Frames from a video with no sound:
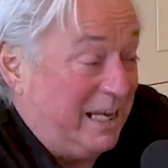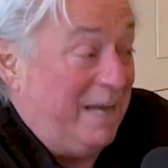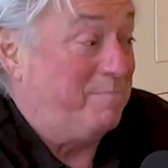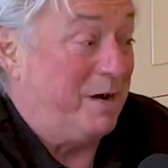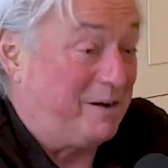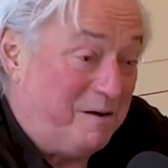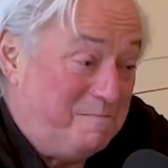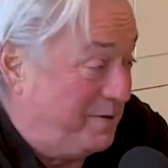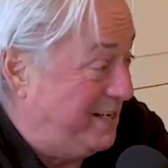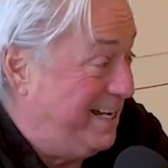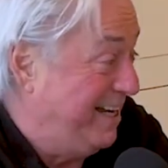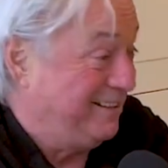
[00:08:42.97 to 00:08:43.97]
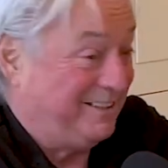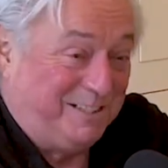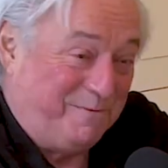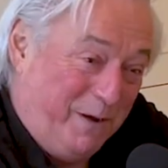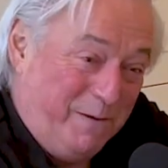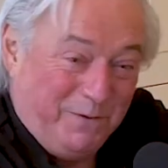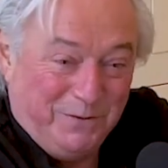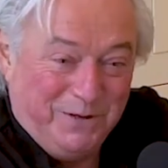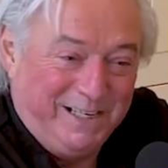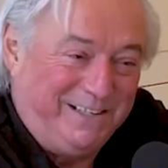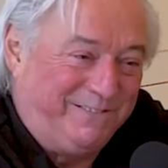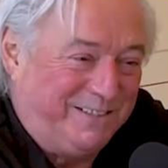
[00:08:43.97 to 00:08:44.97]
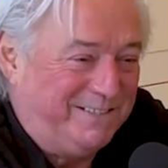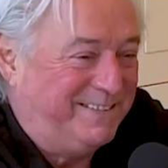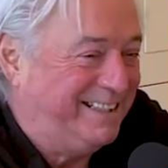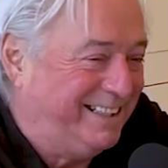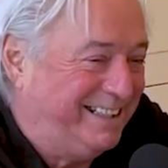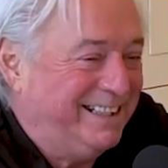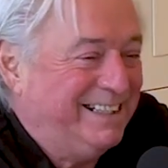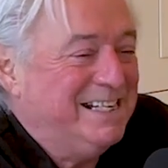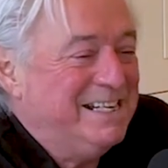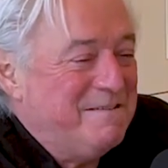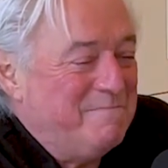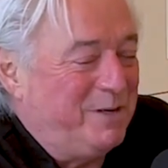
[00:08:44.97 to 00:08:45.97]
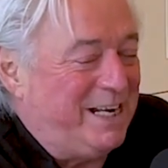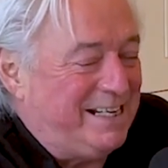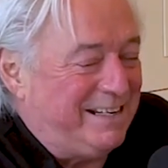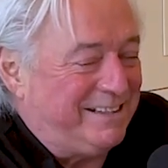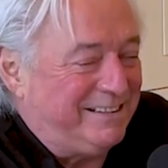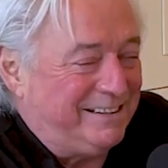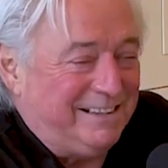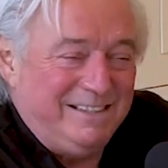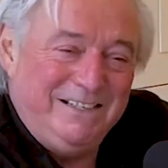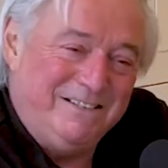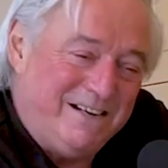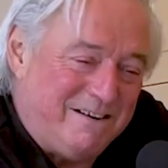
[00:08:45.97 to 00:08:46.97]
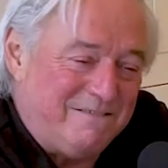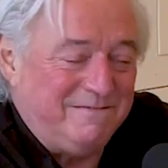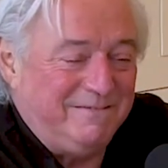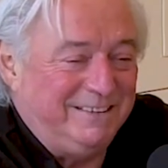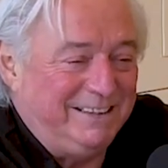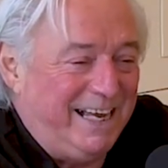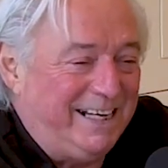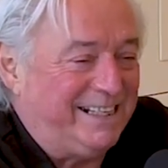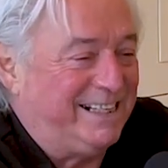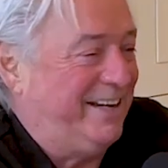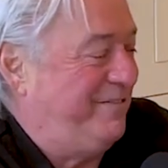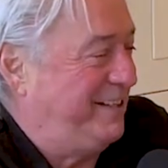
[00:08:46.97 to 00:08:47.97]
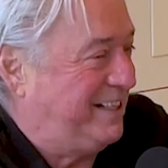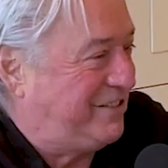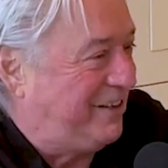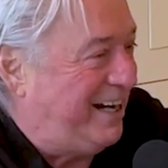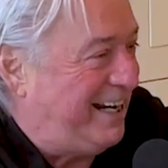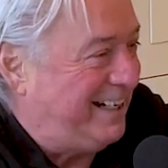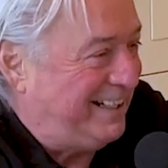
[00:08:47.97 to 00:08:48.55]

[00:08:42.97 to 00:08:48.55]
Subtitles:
I had my company, had all these people working for me. But then I thought, I can give it a try.